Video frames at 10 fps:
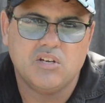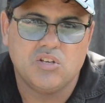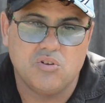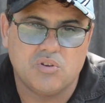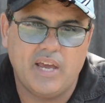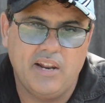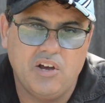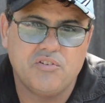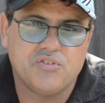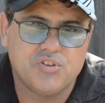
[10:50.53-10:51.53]
You can
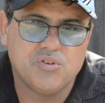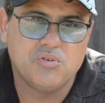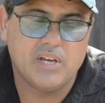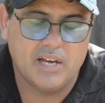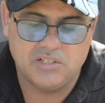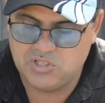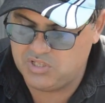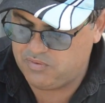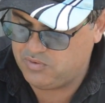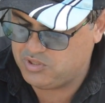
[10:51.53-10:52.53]
own 2 guns in
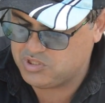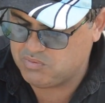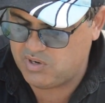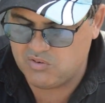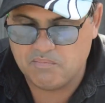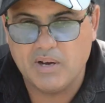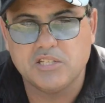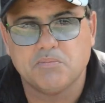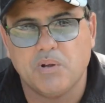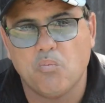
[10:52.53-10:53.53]
the first 12
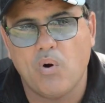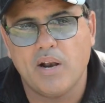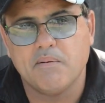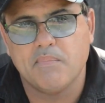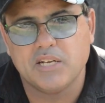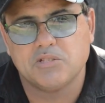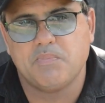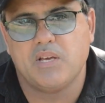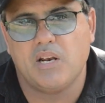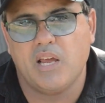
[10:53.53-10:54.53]
months, but 1 must
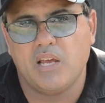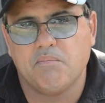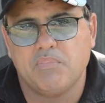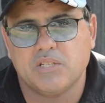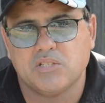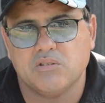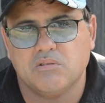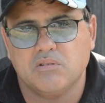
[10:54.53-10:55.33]
be an air pistol.